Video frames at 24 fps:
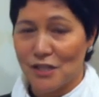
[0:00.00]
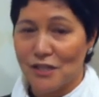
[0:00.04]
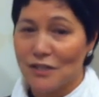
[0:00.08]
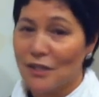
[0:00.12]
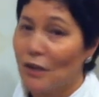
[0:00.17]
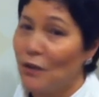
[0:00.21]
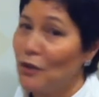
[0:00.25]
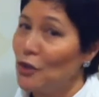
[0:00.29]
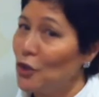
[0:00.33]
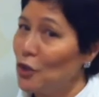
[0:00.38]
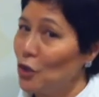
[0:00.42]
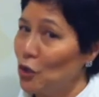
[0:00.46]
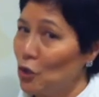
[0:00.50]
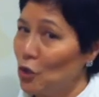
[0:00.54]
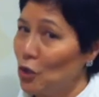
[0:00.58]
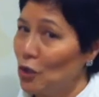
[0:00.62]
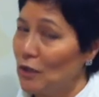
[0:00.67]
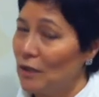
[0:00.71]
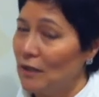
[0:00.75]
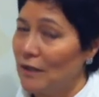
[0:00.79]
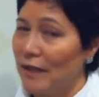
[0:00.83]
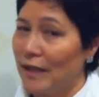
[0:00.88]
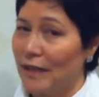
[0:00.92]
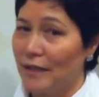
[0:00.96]
Just go to
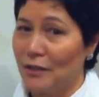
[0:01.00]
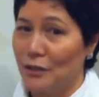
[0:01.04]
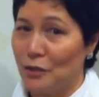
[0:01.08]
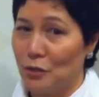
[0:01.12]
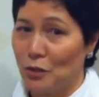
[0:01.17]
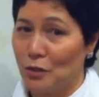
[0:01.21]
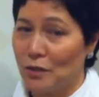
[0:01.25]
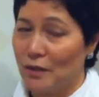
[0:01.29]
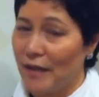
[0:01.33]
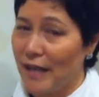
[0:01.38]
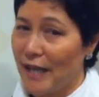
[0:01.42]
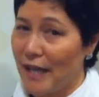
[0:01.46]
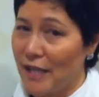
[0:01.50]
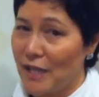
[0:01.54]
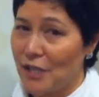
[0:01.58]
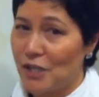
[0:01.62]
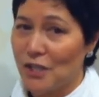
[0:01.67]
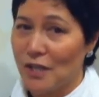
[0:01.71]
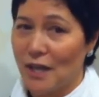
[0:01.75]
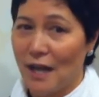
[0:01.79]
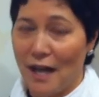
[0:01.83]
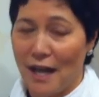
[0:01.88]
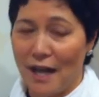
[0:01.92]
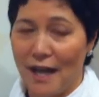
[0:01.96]
Google and Google
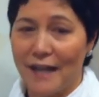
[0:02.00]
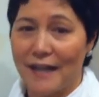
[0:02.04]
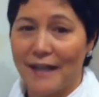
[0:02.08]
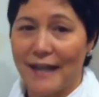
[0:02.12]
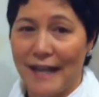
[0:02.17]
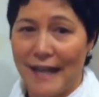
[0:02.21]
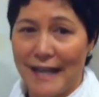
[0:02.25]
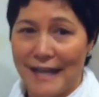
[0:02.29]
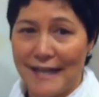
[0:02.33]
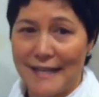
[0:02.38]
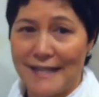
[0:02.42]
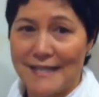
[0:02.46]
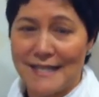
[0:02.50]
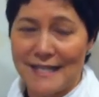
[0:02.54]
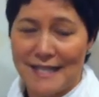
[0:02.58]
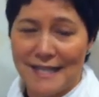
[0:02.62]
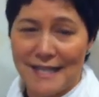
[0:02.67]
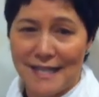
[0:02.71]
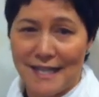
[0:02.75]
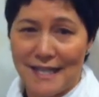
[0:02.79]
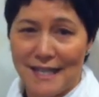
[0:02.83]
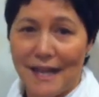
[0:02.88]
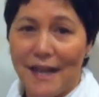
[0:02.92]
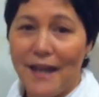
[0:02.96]

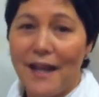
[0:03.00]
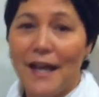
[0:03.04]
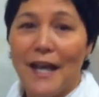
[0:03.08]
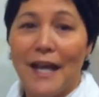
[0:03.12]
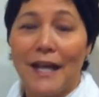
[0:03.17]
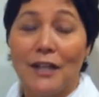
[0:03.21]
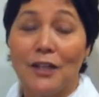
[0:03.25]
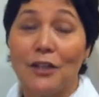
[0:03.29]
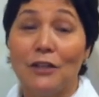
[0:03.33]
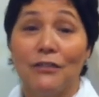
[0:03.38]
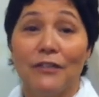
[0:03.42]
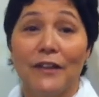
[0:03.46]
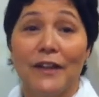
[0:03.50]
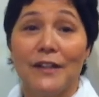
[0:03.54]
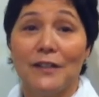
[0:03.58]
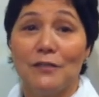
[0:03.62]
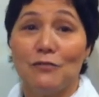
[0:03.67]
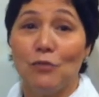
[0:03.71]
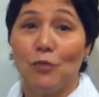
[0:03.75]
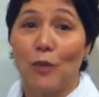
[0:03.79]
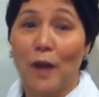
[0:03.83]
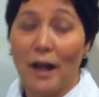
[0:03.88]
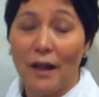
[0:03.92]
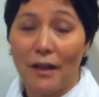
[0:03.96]
H-I-A-T, and you'll find
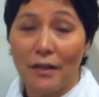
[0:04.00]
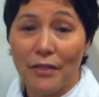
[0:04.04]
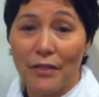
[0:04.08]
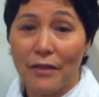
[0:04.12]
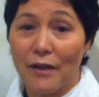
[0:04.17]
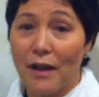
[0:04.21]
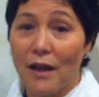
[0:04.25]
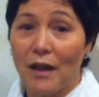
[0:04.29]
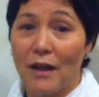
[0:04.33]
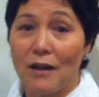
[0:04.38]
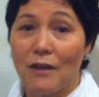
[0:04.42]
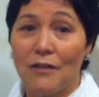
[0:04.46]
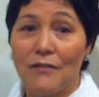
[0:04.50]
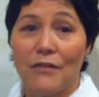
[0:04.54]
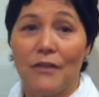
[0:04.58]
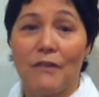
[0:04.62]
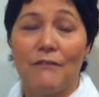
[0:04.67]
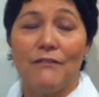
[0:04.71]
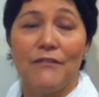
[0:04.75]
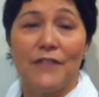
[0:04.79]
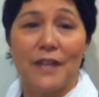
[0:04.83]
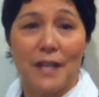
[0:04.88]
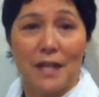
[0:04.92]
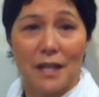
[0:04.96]
a wealth of
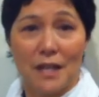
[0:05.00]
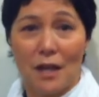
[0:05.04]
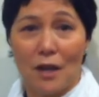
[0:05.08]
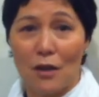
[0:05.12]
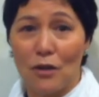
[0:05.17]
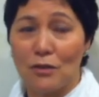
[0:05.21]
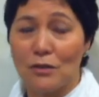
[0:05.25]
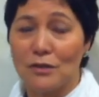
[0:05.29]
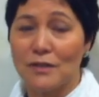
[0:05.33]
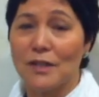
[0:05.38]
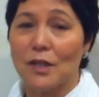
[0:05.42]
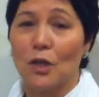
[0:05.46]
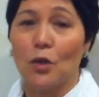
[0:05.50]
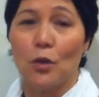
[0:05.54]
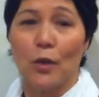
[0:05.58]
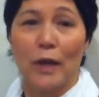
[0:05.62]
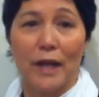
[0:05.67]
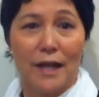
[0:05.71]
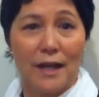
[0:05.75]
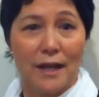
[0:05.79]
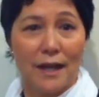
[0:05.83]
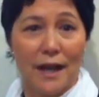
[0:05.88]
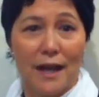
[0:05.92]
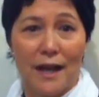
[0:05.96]
videos,
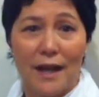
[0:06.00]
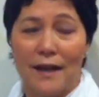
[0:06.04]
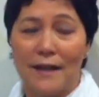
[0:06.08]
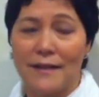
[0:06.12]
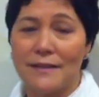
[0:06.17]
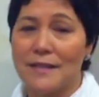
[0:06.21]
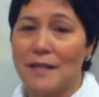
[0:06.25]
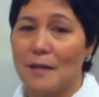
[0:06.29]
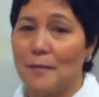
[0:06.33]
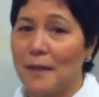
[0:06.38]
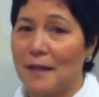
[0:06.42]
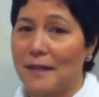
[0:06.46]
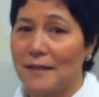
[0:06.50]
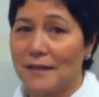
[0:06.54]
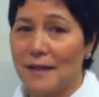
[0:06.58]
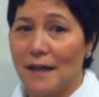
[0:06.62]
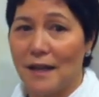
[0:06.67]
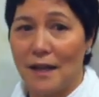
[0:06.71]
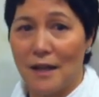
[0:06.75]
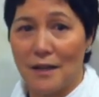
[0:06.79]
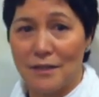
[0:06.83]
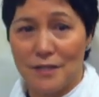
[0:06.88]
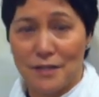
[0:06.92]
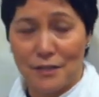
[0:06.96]
quick guides about
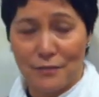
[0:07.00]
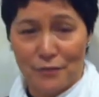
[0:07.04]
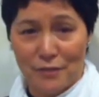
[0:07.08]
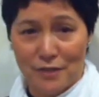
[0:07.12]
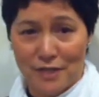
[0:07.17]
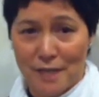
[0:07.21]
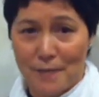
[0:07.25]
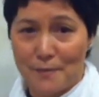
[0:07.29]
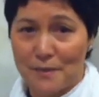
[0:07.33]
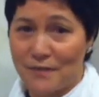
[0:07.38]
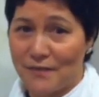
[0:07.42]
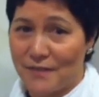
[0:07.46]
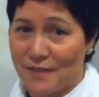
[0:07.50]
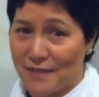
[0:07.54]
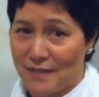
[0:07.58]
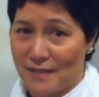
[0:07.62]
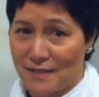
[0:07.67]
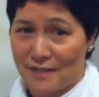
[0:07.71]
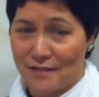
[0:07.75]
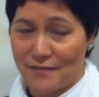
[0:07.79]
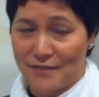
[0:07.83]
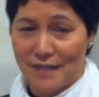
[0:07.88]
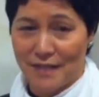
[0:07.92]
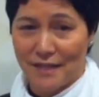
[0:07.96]
uh, different types of
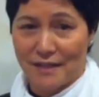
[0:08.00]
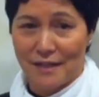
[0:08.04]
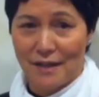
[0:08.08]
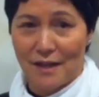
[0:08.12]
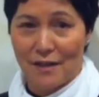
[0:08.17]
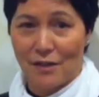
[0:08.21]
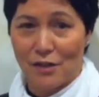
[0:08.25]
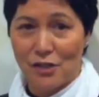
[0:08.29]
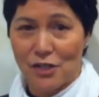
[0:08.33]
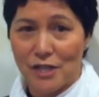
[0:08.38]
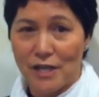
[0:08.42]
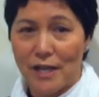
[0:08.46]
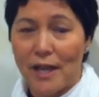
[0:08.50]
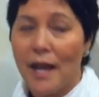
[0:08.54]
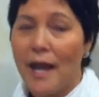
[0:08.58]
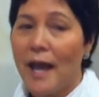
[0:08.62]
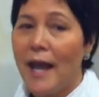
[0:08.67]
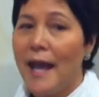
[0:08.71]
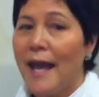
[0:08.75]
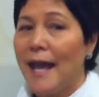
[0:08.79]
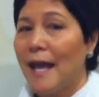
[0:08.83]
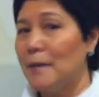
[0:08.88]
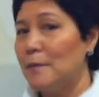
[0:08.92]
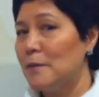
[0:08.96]
assistive technology,
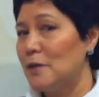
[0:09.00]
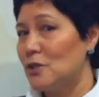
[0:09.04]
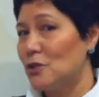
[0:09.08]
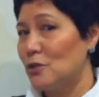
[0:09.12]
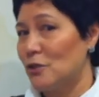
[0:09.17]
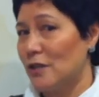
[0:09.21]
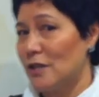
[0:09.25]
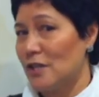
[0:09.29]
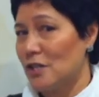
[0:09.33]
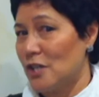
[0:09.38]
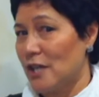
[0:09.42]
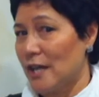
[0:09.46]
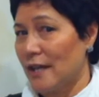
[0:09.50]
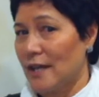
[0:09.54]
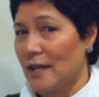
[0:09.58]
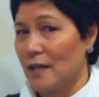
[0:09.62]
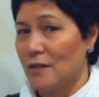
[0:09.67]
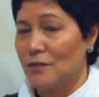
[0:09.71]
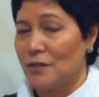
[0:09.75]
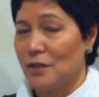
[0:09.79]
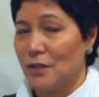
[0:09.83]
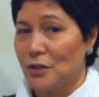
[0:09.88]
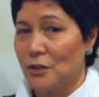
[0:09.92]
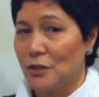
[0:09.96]
and be sure to check
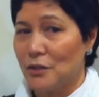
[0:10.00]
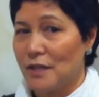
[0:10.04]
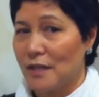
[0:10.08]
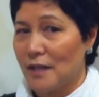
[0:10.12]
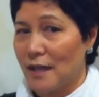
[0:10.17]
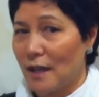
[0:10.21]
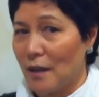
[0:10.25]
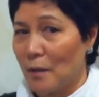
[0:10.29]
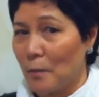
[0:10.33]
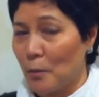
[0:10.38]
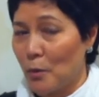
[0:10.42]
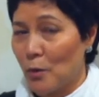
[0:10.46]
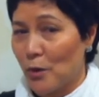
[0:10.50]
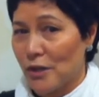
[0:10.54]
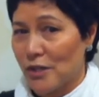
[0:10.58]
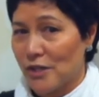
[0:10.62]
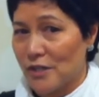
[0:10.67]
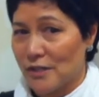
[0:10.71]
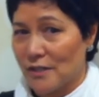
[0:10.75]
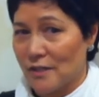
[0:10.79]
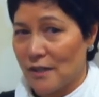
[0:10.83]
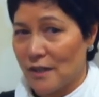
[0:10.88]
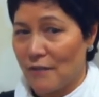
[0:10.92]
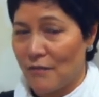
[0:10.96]
out the UDL
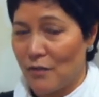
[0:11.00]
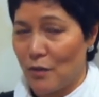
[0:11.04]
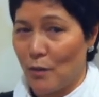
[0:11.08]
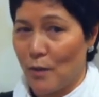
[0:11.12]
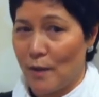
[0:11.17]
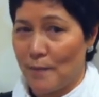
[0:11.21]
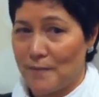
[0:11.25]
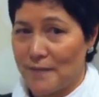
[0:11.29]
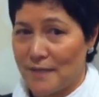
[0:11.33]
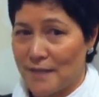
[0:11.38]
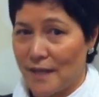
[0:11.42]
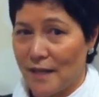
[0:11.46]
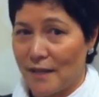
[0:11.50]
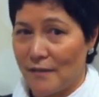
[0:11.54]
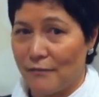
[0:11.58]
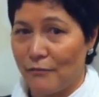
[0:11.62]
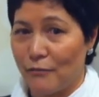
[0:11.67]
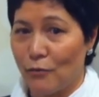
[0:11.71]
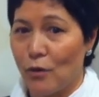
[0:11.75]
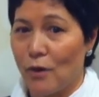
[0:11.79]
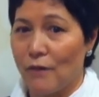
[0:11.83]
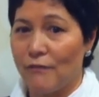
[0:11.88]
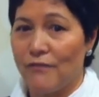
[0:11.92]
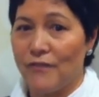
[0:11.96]
portion of the website
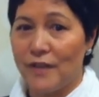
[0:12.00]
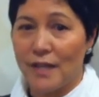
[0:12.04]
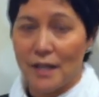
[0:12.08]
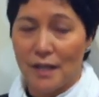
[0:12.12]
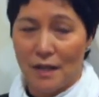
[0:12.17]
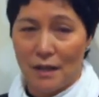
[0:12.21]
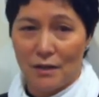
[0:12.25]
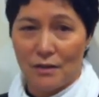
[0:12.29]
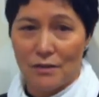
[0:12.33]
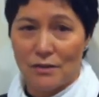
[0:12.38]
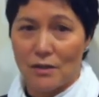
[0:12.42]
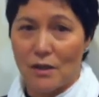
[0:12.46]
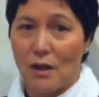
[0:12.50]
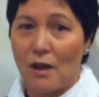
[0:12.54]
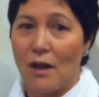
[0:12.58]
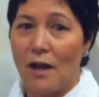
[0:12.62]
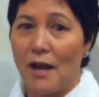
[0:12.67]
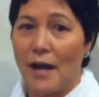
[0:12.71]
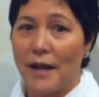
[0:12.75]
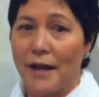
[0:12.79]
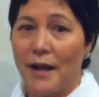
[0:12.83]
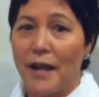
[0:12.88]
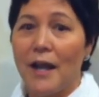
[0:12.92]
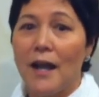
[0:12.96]
for videos
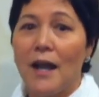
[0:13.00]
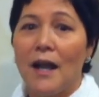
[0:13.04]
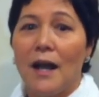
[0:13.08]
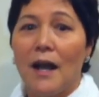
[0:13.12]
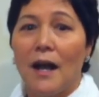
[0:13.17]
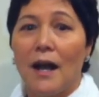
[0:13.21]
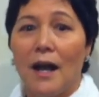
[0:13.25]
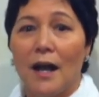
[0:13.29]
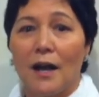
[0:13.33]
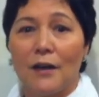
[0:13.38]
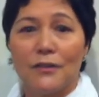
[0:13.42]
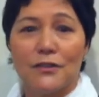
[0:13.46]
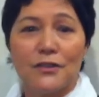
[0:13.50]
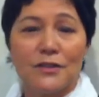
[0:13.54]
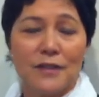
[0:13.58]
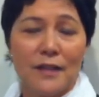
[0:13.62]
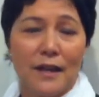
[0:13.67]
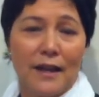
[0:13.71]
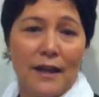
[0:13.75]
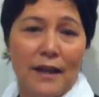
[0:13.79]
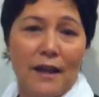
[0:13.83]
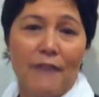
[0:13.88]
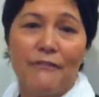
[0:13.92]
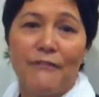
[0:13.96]
on uh,
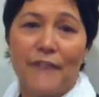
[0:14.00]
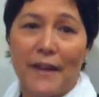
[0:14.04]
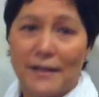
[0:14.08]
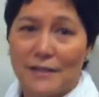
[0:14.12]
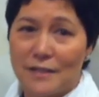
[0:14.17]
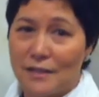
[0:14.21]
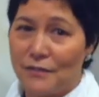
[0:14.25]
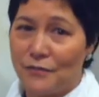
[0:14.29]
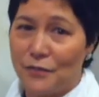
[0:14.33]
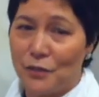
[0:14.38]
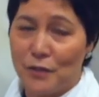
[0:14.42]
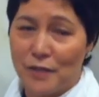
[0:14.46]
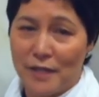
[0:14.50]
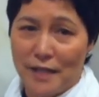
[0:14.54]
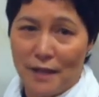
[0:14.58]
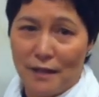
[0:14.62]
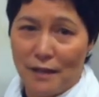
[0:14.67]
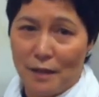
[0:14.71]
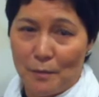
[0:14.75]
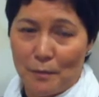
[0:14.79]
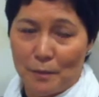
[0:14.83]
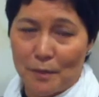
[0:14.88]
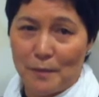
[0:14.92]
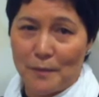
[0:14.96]
effective
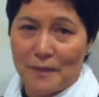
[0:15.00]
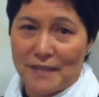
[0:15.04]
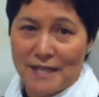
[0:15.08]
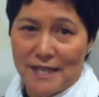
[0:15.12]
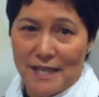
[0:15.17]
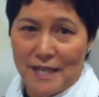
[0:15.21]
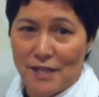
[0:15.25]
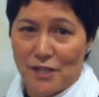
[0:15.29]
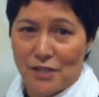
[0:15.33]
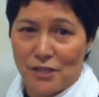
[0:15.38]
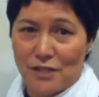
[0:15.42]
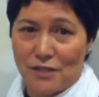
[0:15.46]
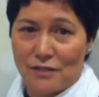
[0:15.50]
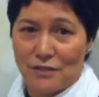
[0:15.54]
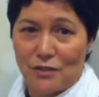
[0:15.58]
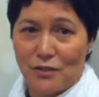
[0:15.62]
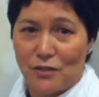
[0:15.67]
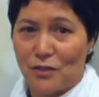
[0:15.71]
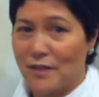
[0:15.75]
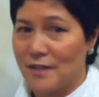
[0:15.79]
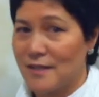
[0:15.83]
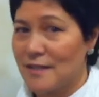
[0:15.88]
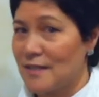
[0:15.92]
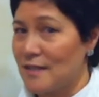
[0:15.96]
UDL implementation,
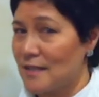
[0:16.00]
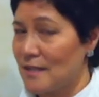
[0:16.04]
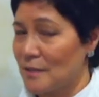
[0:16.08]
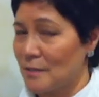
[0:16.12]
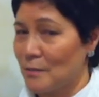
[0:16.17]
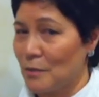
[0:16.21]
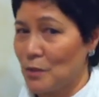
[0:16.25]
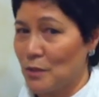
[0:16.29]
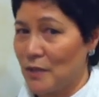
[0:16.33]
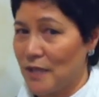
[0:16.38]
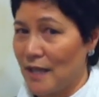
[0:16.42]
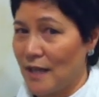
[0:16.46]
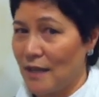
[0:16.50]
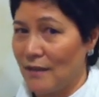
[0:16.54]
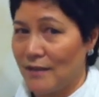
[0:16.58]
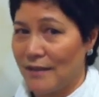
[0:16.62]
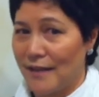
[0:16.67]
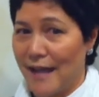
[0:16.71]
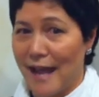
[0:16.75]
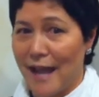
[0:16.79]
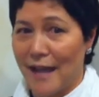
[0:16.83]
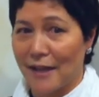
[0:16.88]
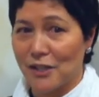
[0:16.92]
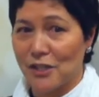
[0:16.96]
so you can see some UDL
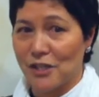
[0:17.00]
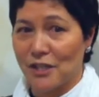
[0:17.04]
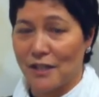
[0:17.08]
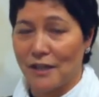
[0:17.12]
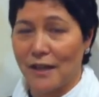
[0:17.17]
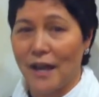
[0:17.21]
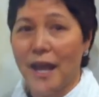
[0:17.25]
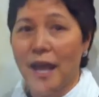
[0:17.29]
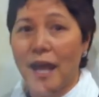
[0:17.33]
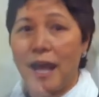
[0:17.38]
in action.